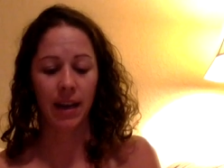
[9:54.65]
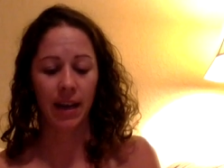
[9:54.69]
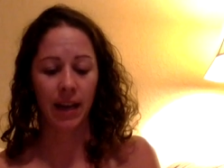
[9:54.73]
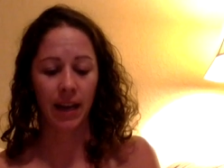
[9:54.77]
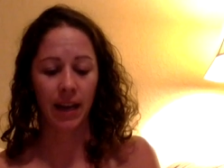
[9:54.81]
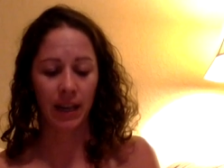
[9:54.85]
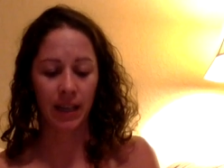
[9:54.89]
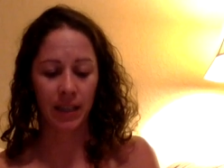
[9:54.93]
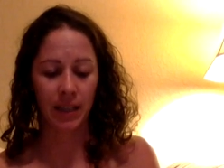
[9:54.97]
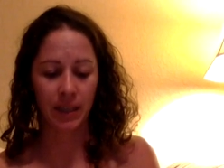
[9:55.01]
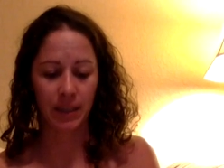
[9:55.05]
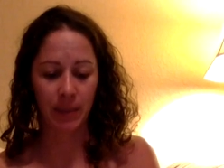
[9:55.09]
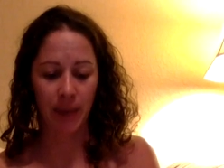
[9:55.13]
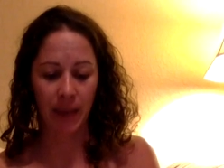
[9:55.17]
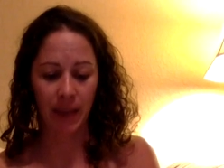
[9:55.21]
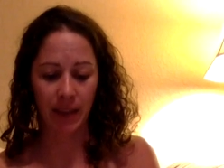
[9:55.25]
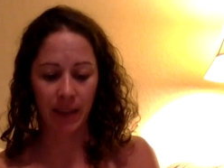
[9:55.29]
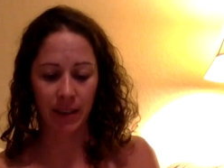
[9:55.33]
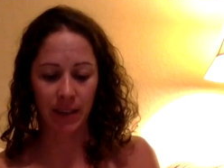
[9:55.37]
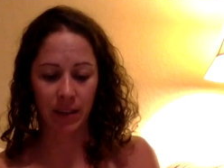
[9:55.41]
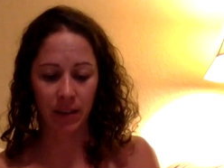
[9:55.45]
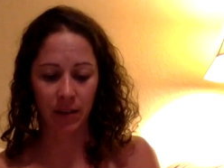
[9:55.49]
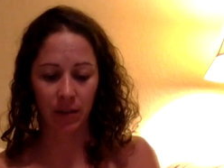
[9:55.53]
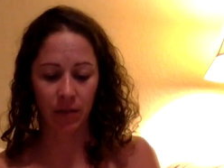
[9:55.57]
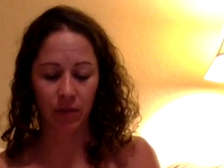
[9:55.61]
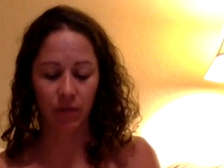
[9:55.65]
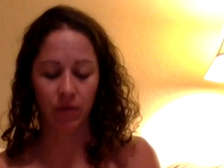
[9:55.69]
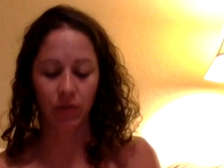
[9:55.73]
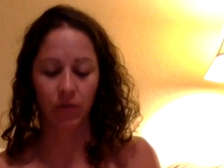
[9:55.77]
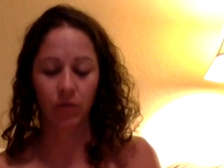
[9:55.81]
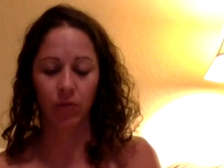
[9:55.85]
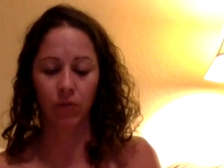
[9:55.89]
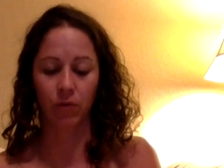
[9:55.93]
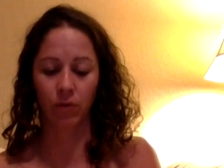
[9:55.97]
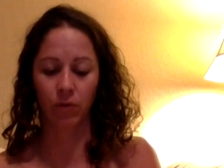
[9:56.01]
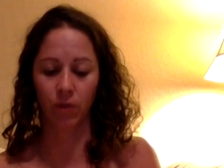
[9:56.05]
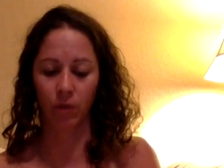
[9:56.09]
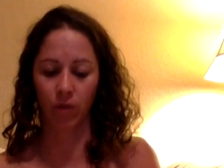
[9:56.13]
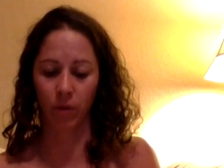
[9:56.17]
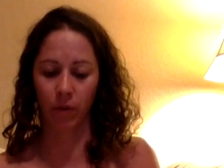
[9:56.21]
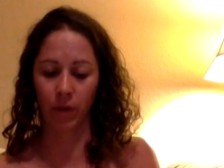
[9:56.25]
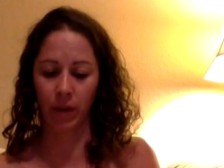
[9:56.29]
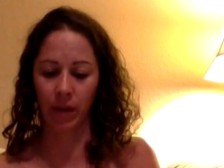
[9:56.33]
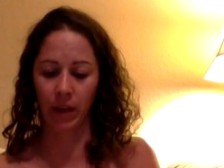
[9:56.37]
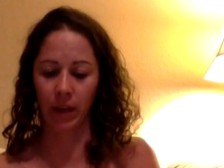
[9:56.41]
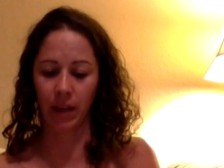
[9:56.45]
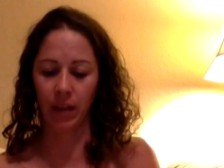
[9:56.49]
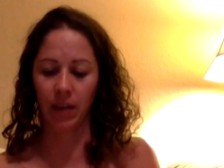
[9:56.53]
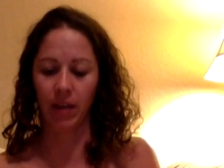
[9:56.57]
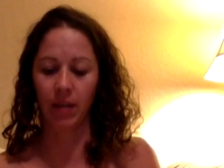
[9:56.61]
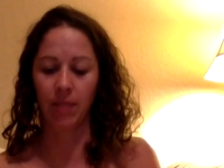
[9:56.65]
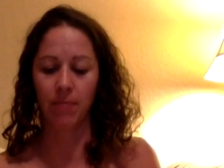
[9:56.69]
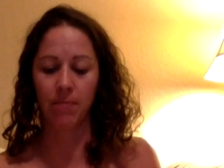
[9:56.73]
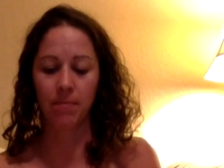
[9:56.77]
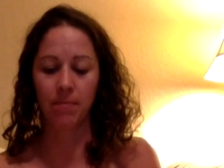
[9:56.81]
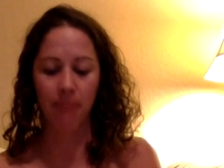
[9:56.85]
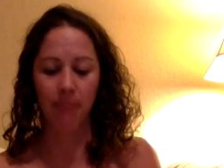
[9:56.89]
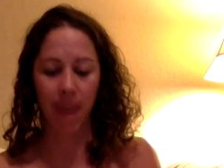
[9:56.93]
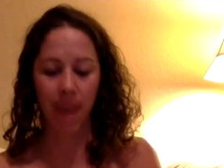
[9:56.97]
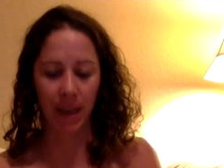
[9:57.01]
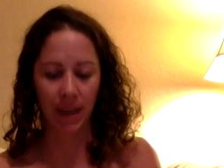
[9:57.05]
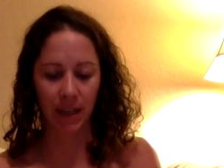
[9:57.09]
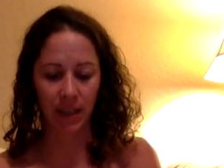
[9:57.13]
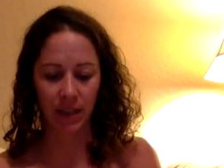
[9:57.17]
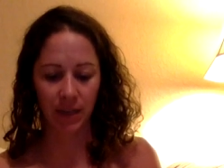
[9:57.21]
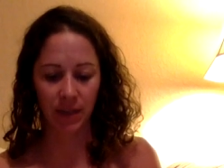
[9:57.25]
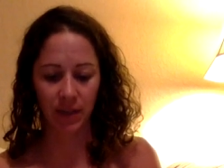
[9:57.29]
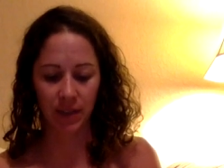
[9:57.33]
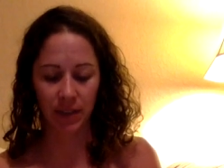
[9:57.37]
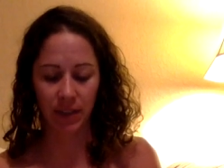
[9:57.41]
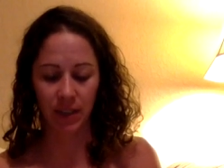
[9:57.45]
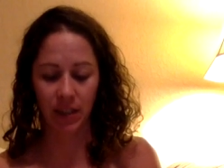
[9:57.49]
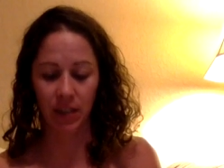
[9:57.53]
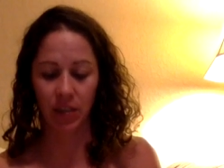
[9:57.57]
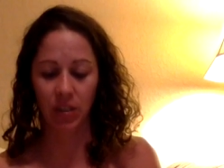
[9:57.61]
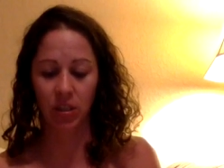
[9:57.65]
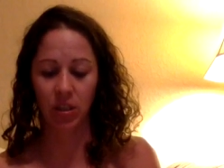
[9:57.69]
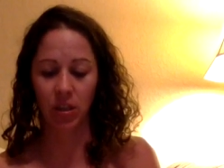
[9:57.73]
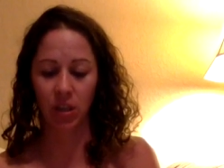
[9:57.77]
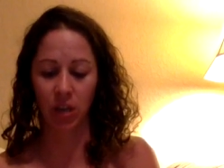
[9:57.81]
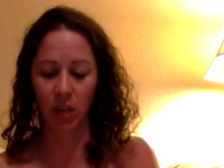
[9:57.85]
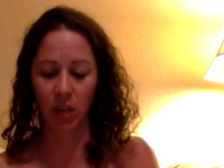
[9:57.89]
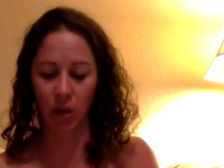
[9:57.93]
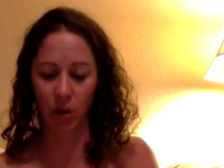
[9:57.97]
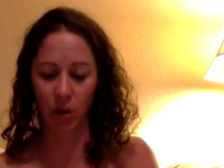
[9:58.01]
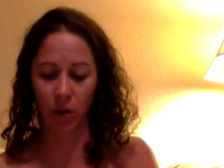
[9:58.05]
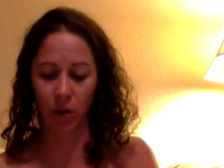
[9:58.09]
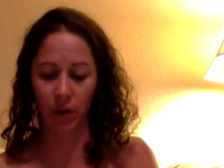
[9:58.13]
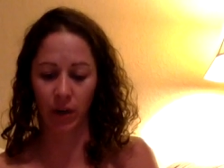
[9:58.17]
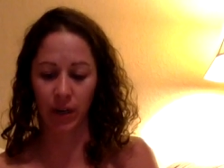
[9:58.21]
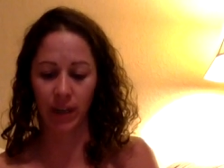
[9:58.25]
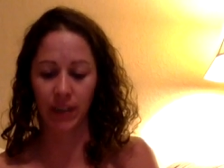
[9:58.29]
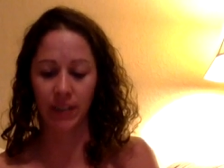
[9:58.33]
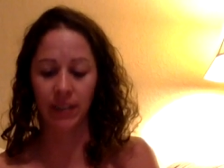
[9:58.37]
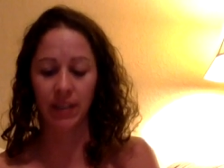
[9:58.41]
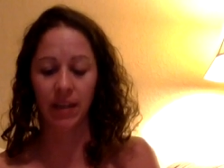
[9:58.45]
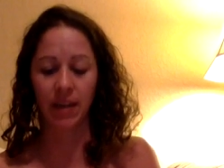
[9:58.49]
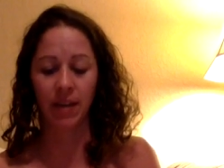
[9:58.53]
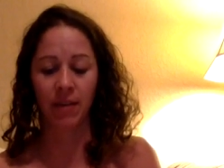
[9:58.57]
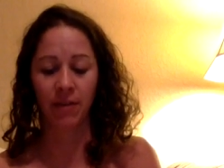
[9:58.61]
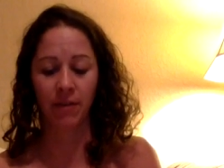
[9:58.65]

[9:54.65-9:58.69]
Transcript: expansive, growing, magnificent, glorious,